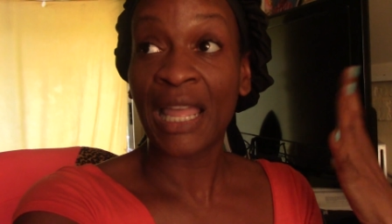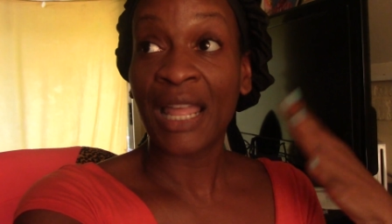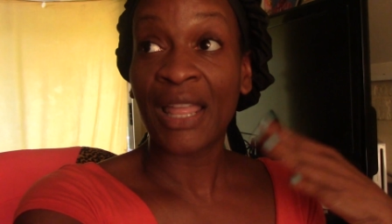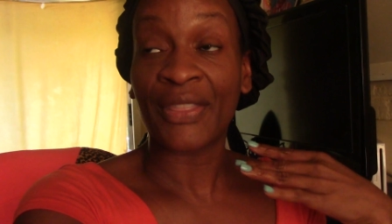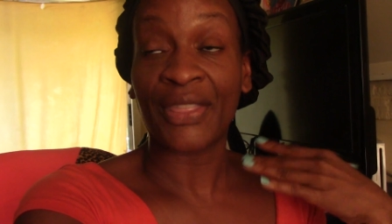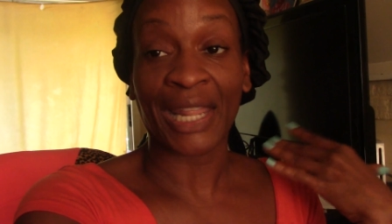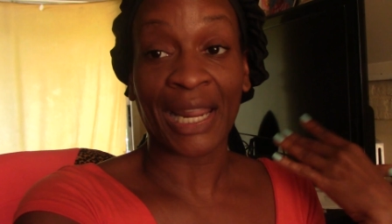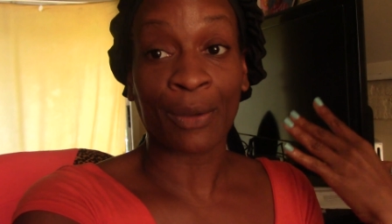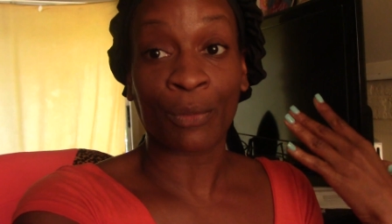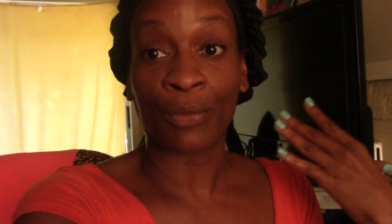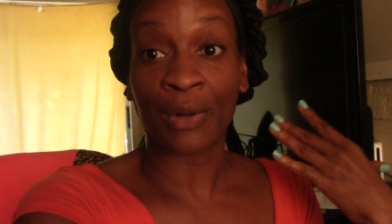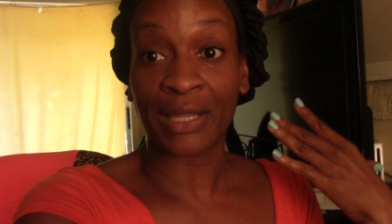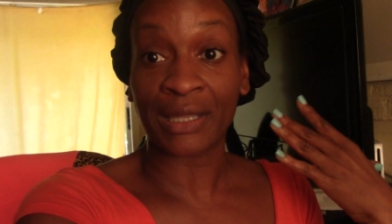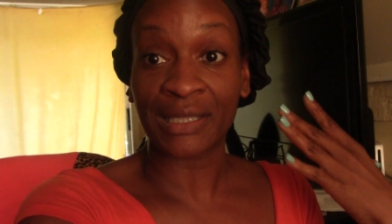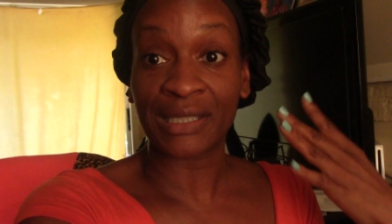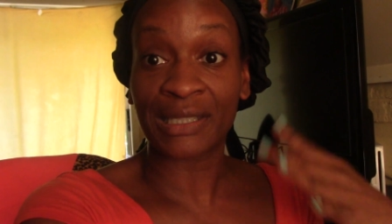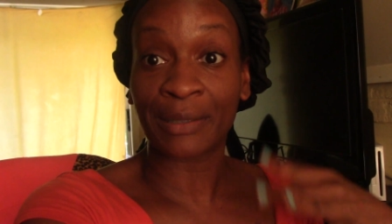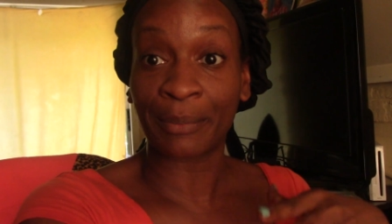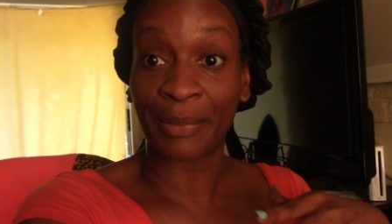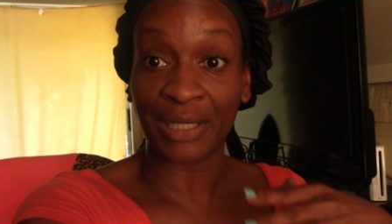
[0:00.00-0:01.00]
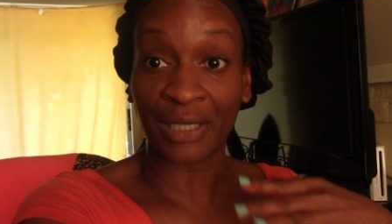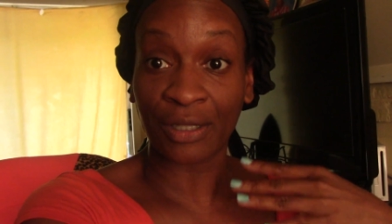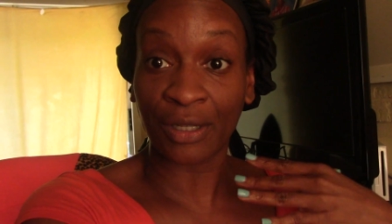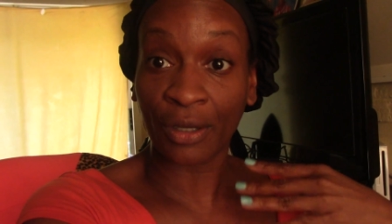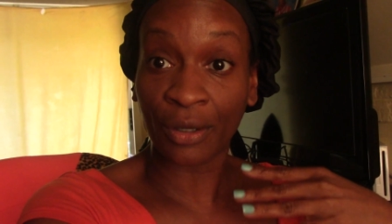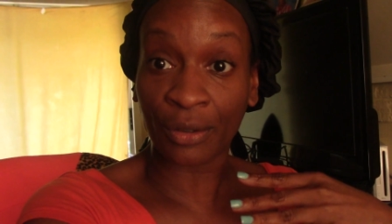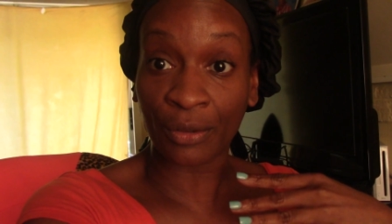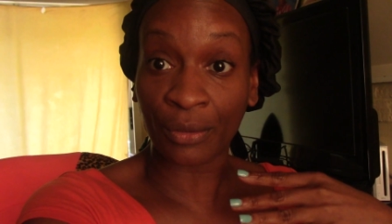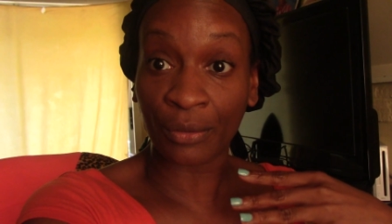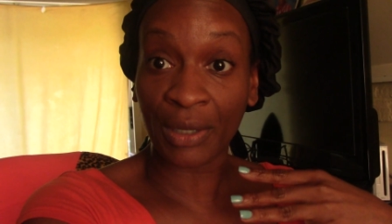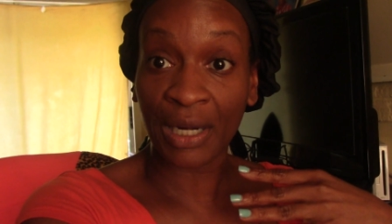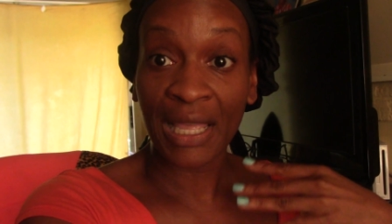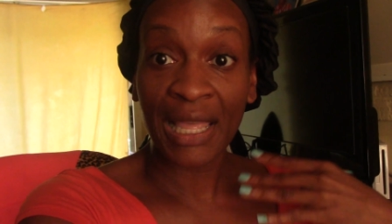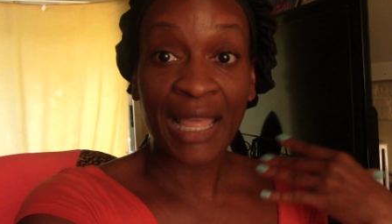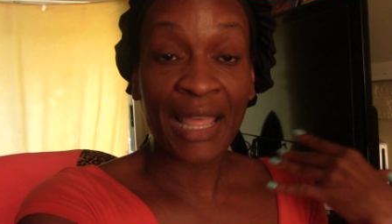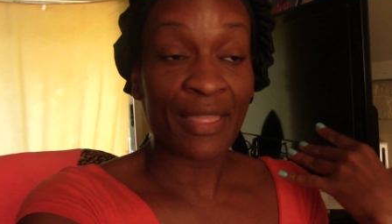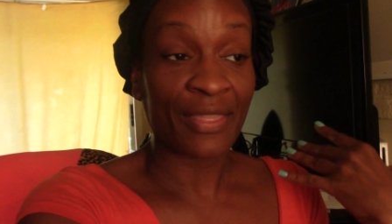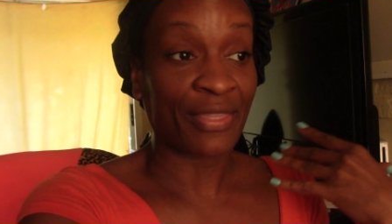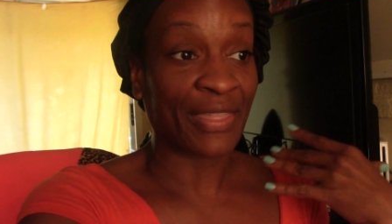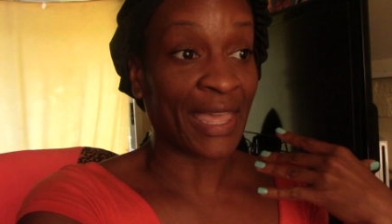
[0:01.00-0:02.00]
that i wanted it to be known
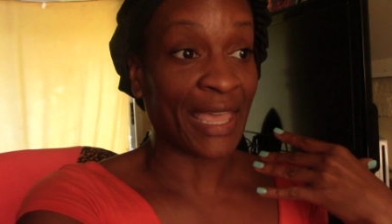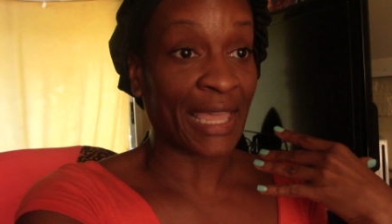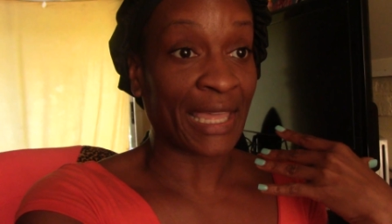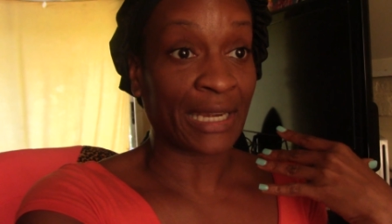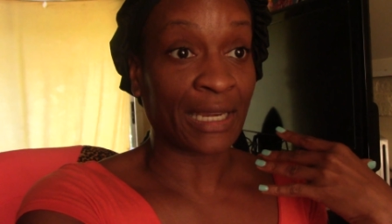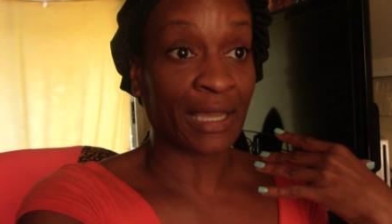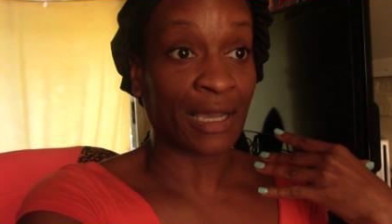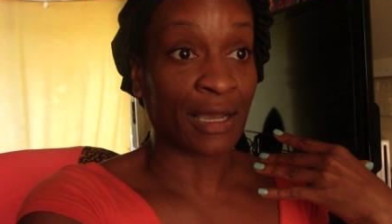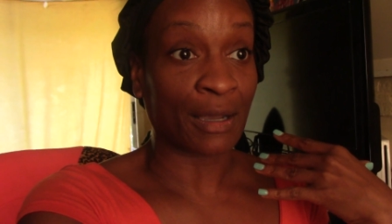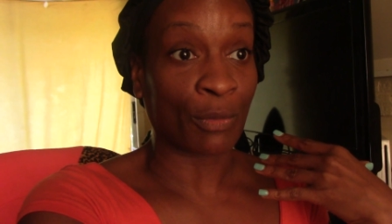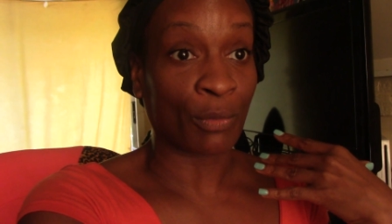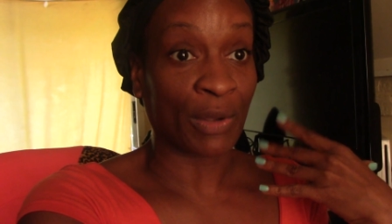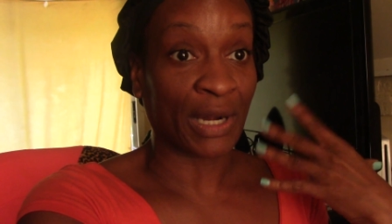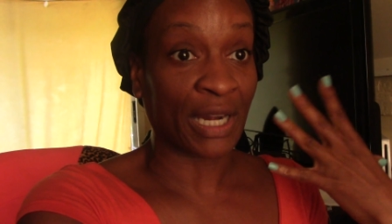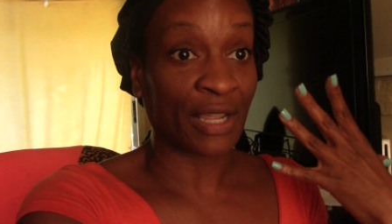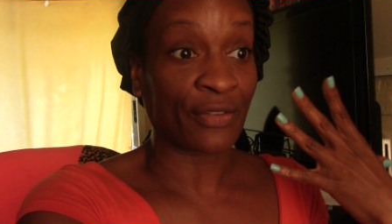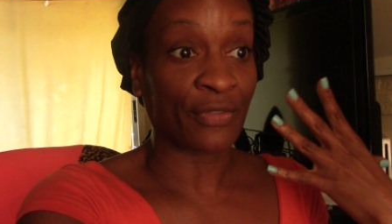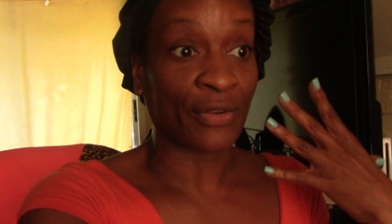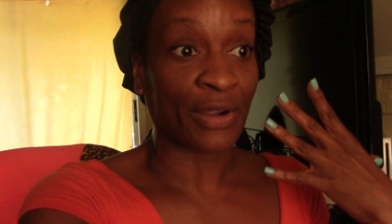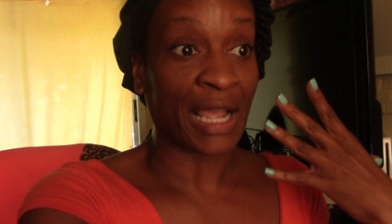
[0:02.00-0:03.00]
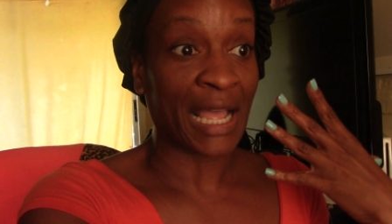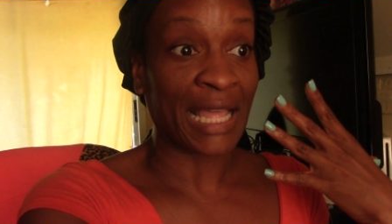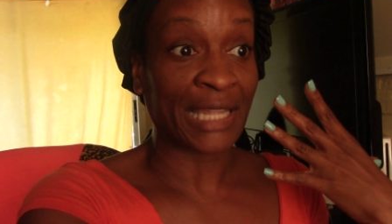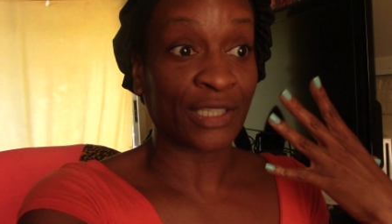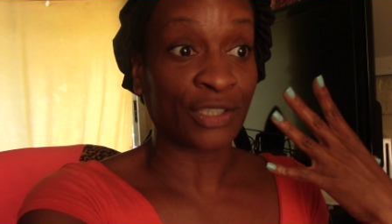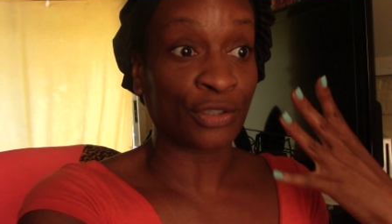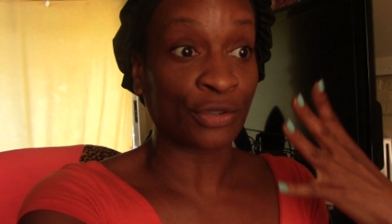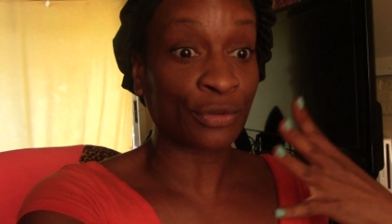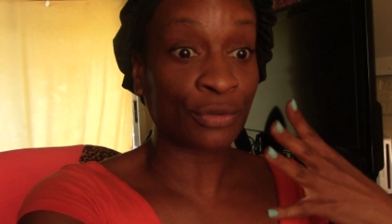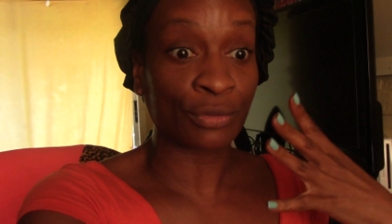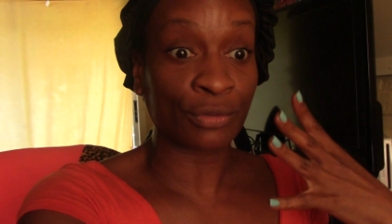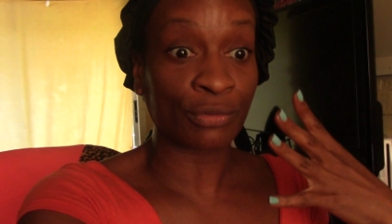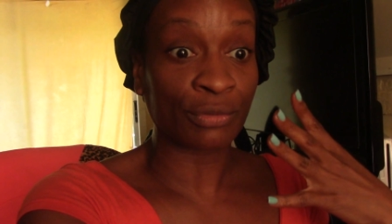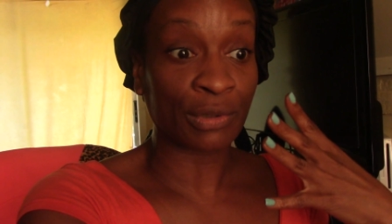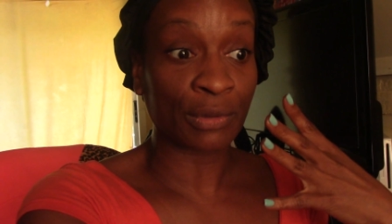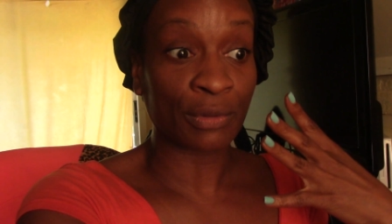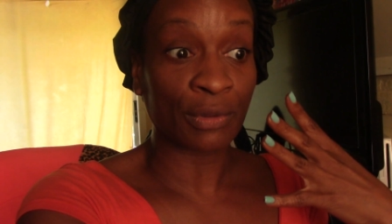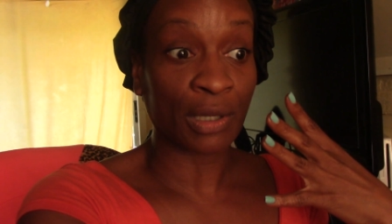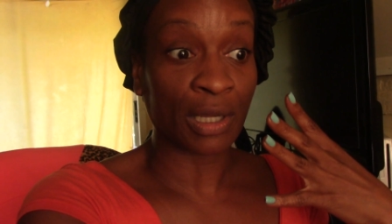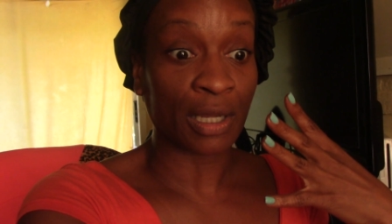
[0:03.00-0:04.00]
that um, whenever i do
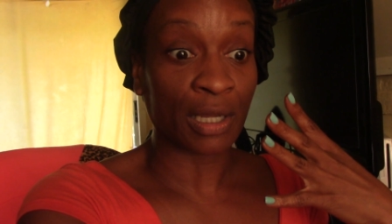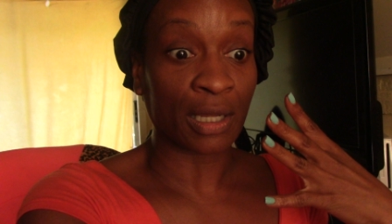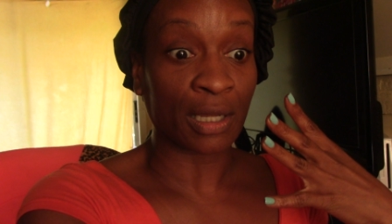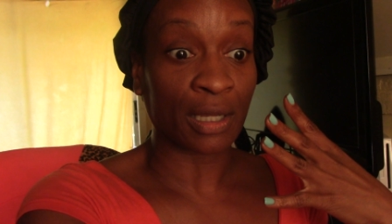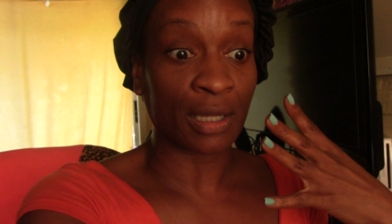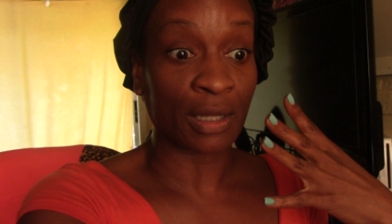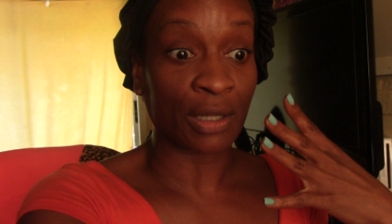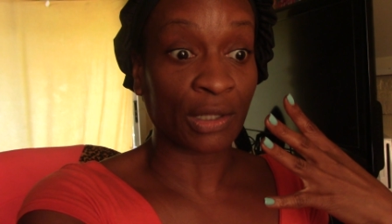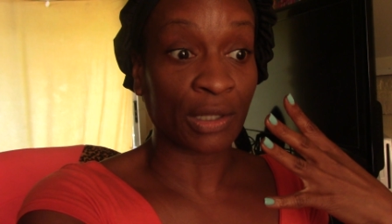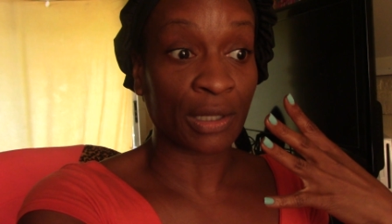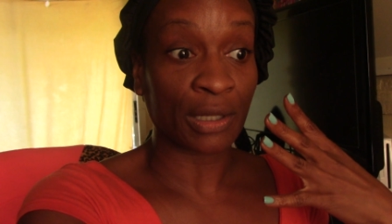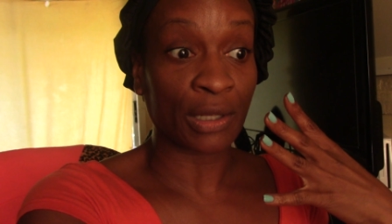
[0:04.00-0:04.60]
uh,